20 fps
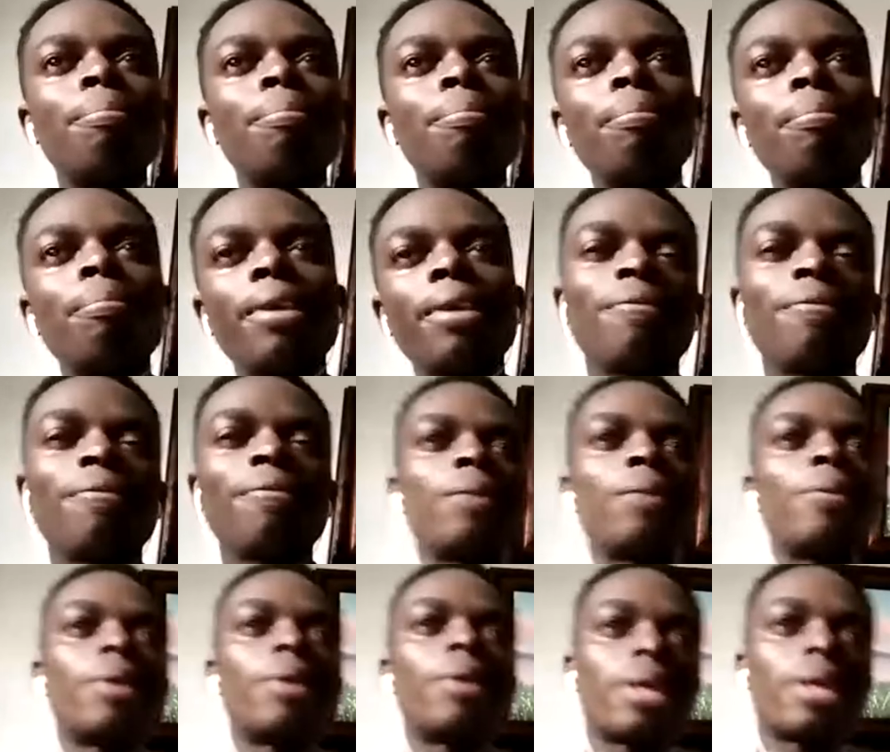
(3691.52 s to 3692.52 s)
informal
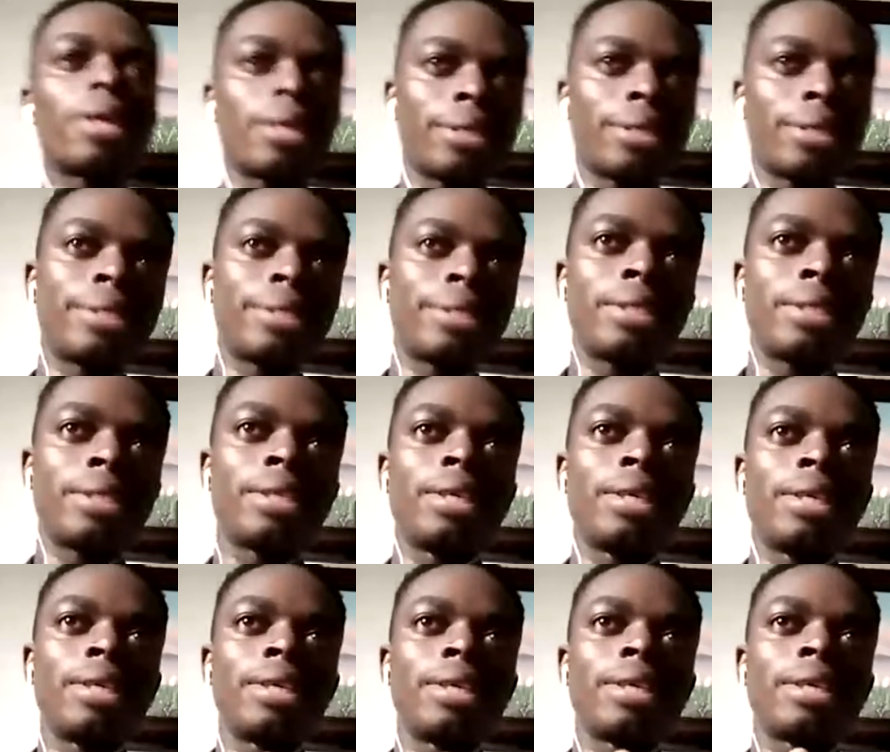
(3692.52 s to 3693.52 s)
workers?
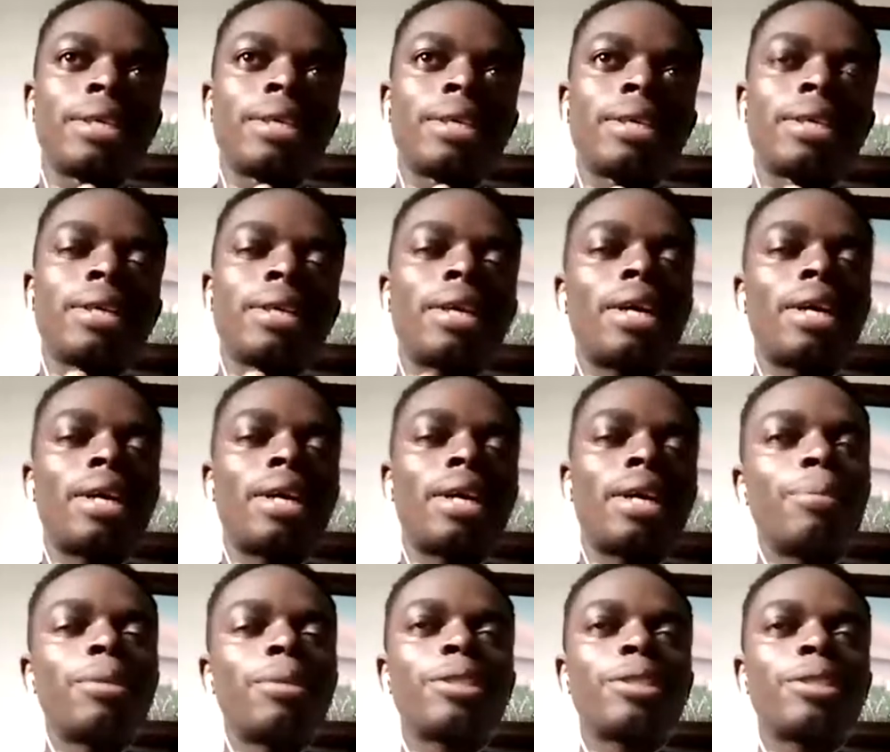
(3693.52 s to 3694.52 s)
How
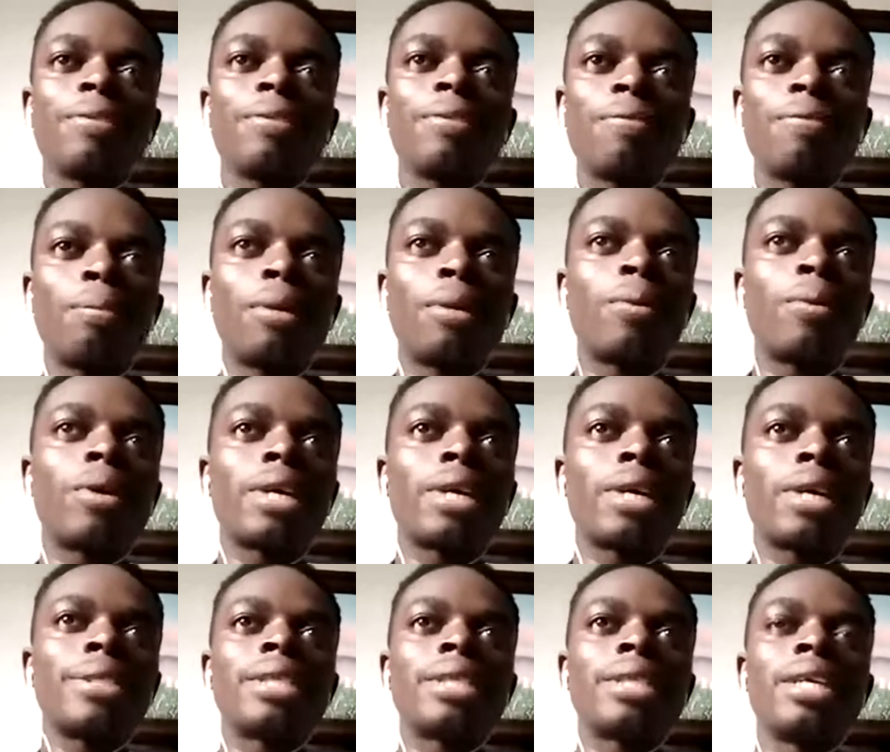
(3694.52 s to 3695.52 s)
much more informal
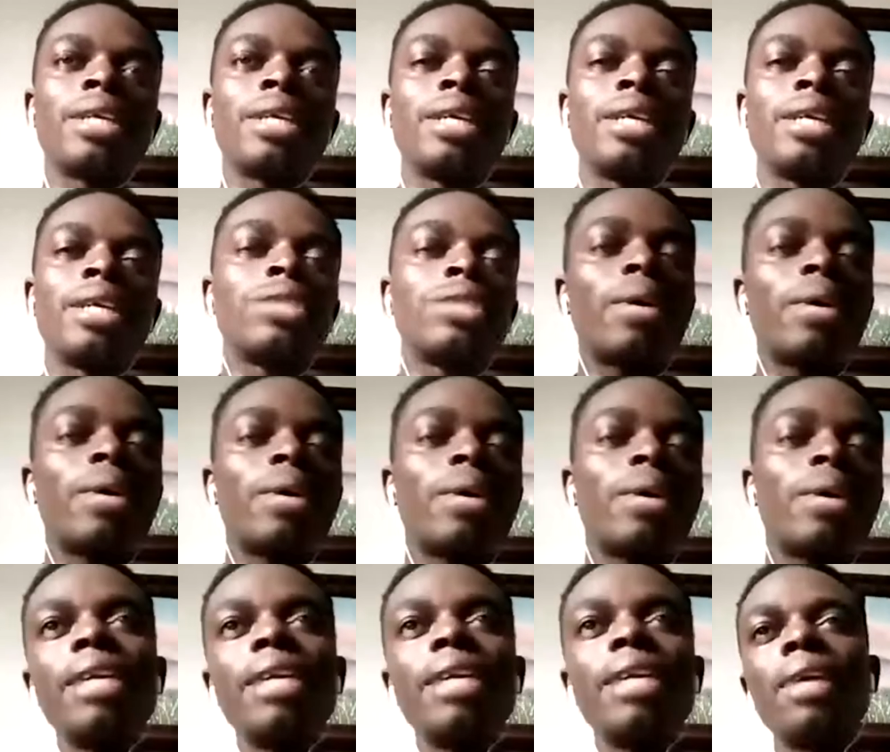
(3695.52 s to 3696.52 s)
workers? So I
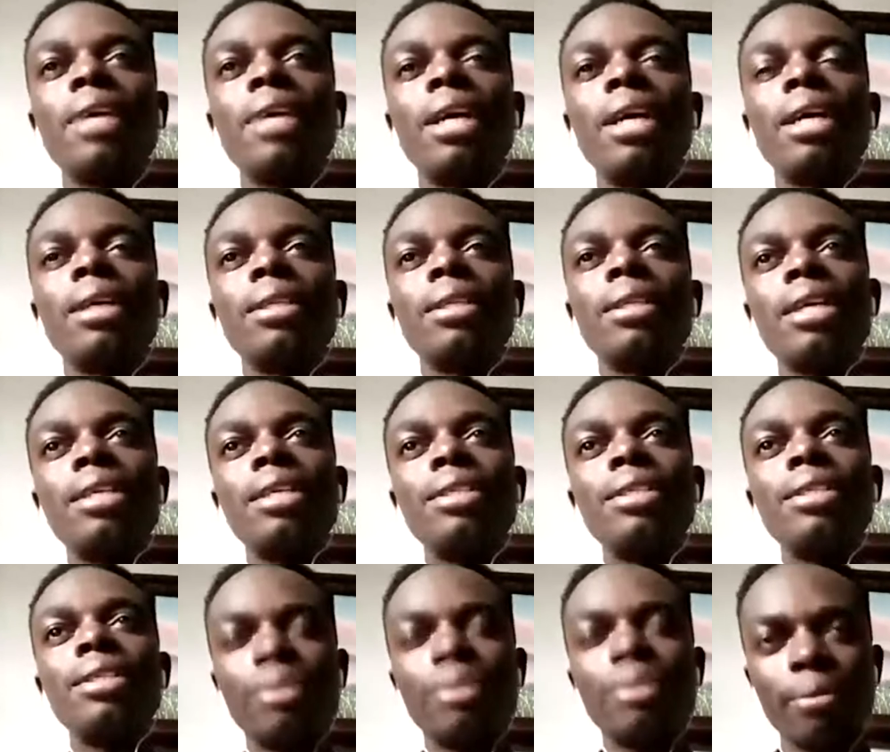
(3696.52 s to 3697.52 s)
believe there is a
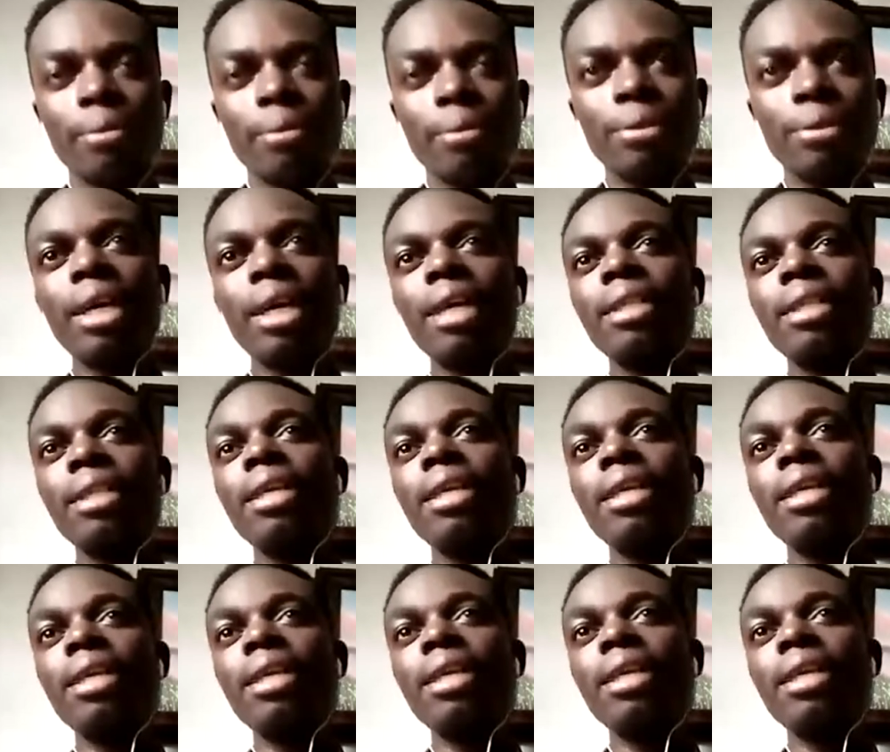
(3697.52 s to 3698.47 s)
solution, and it has to be